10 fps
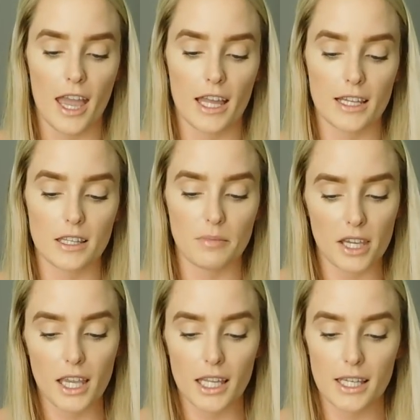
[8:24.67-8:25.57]
And it's a
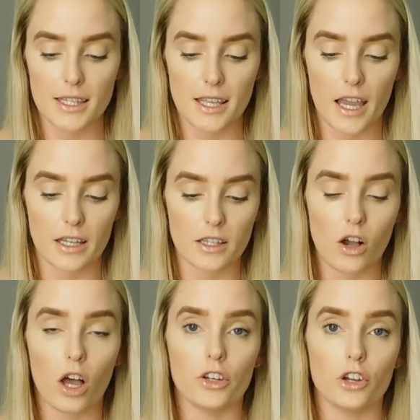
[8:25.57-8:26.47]
bikini set and it's
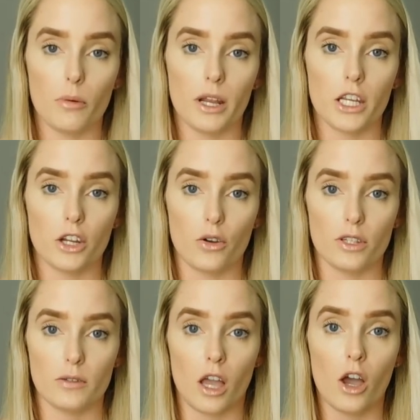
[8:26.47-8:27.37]
called Nobody
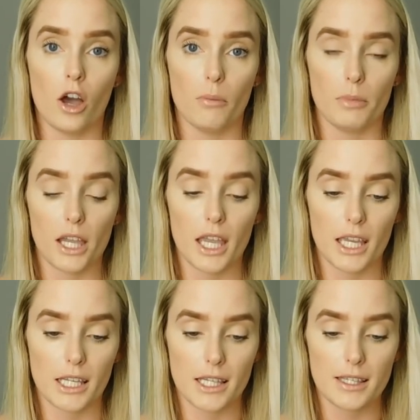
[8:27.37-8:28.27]
Knows
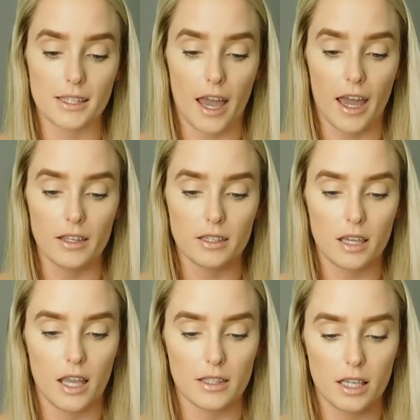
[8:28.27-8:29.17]
Bikini Set.
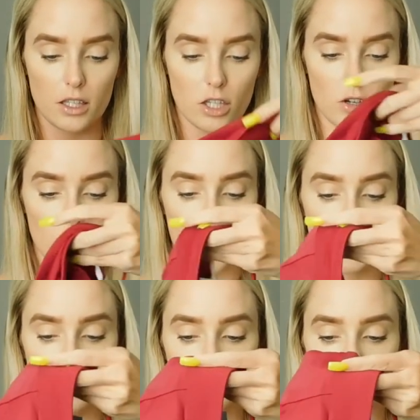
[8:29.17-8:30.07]
It's a two
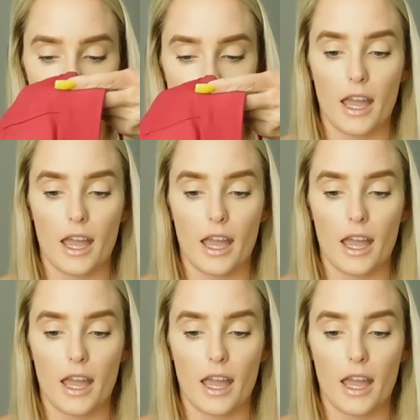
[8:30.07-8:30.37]
piece.